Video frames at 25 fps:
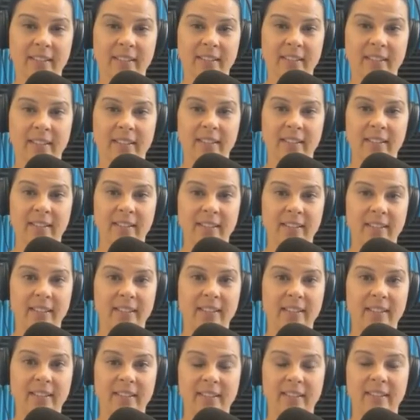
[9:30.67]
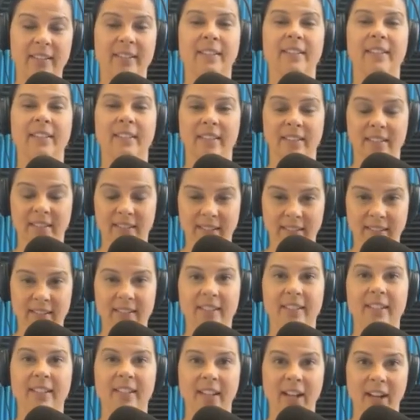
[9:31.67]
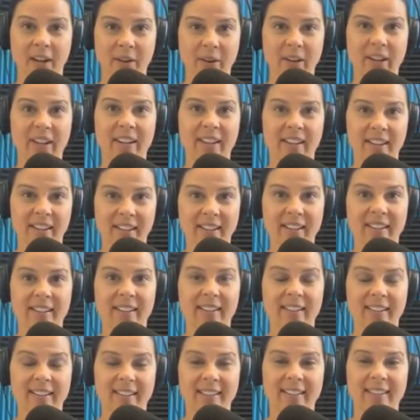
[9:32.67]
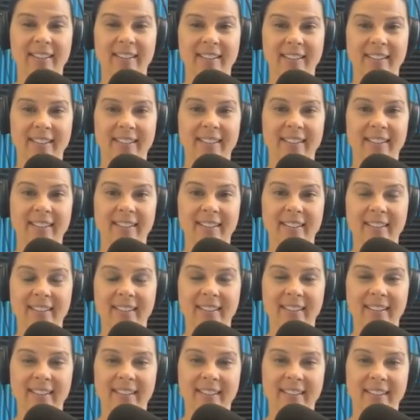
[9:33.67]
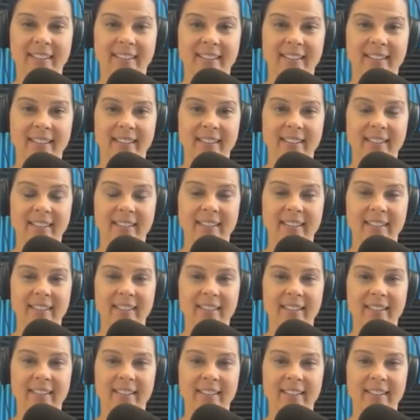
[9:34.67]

This person isn't speaking.